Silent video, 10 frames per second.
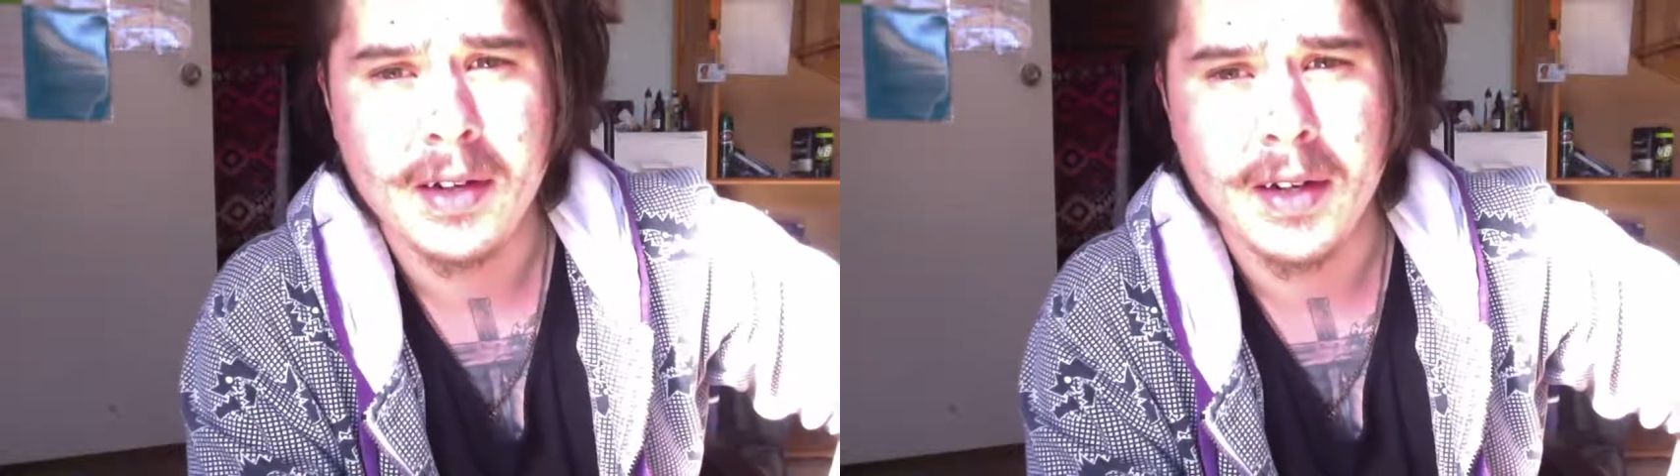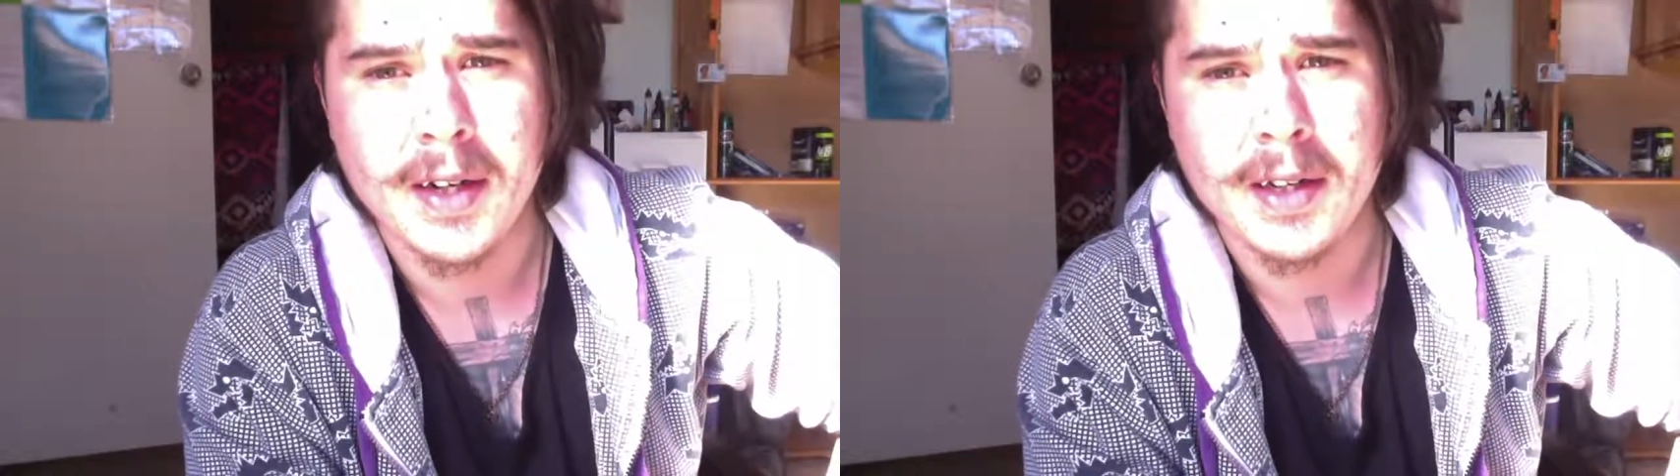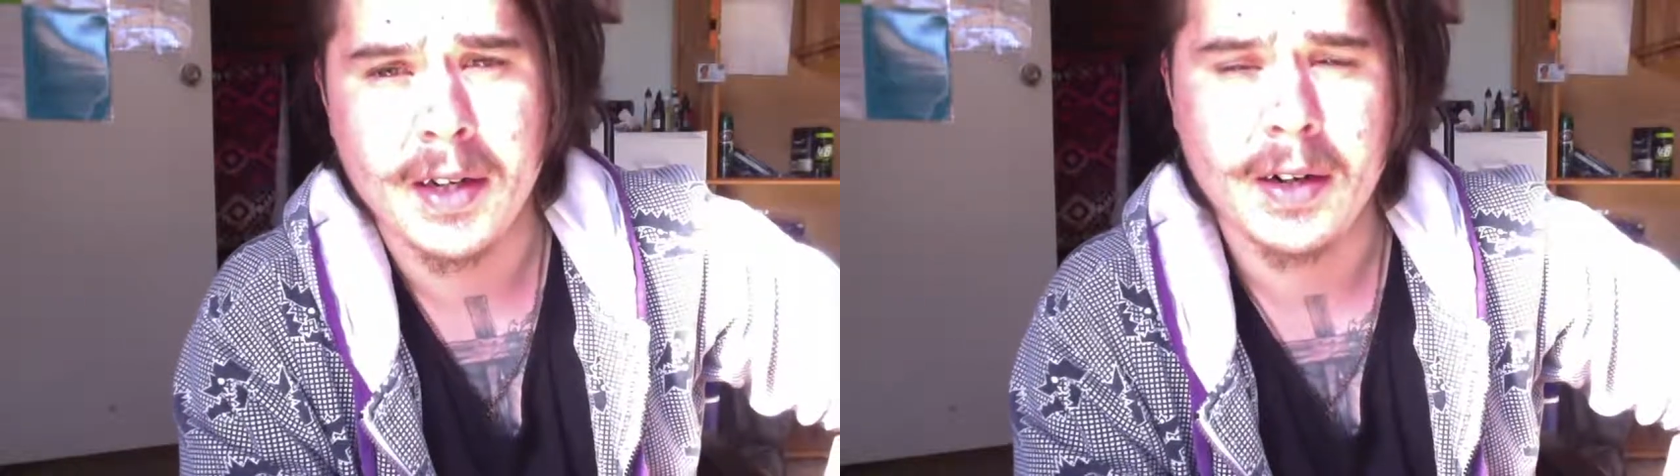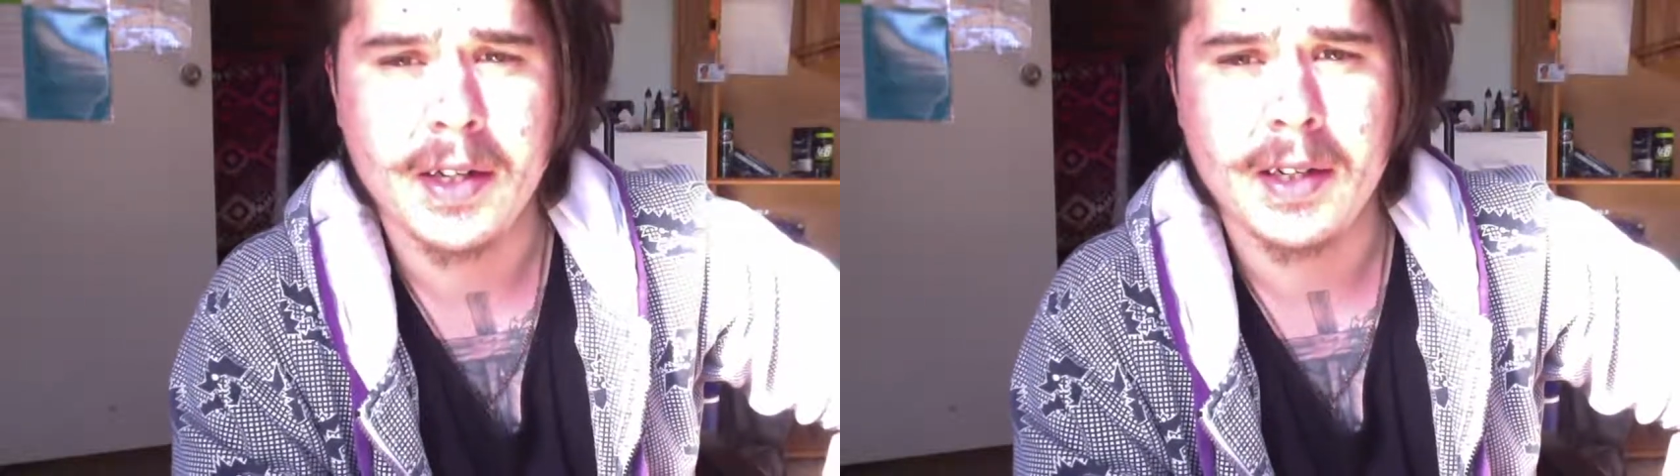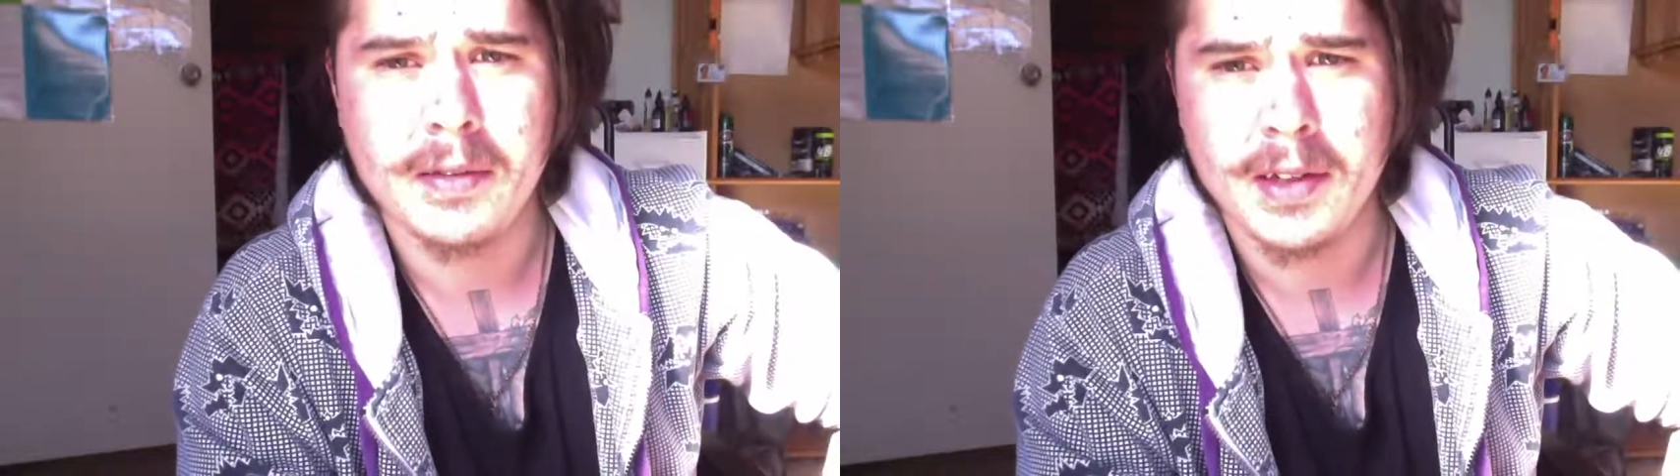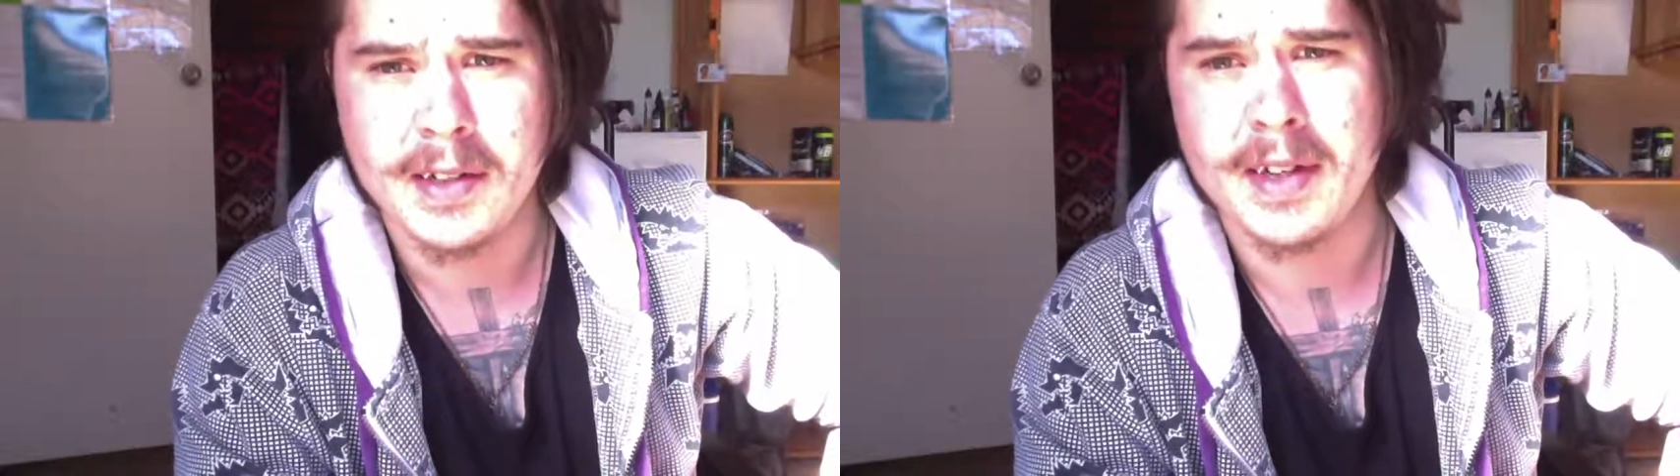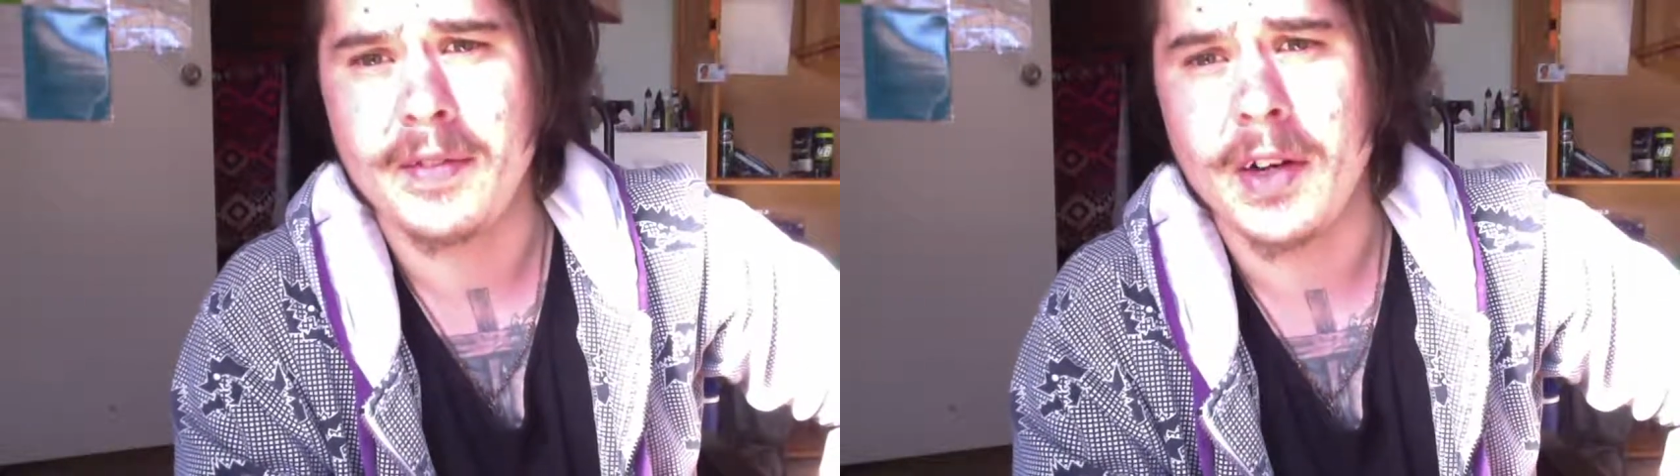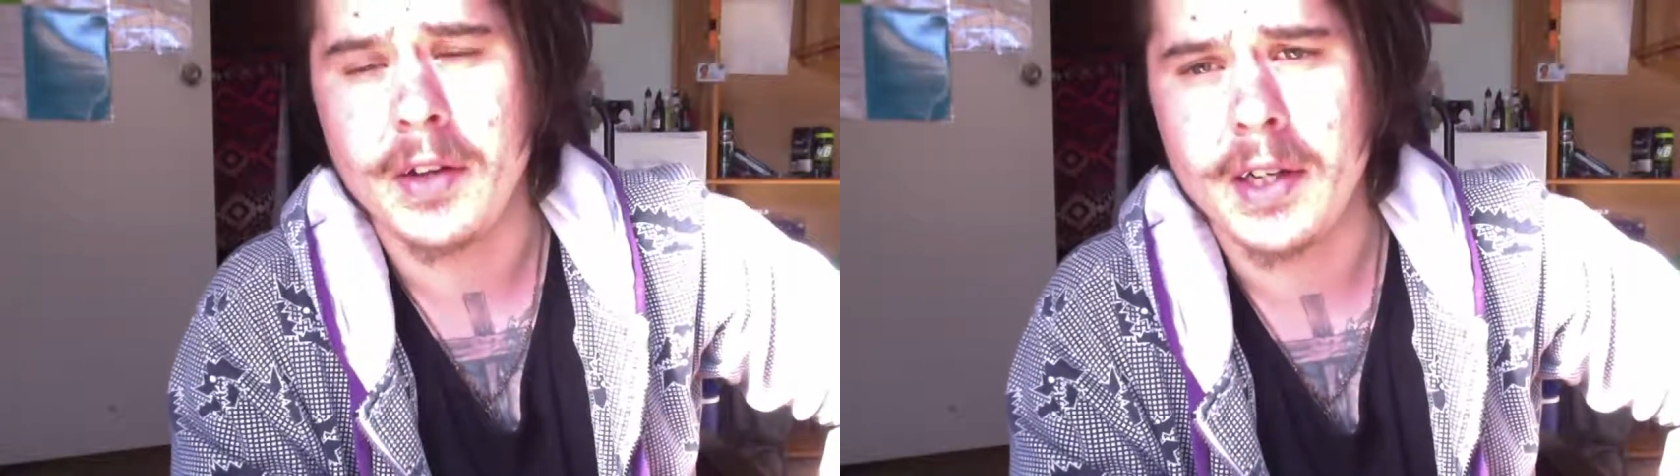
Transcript: and you know, he doesn't even know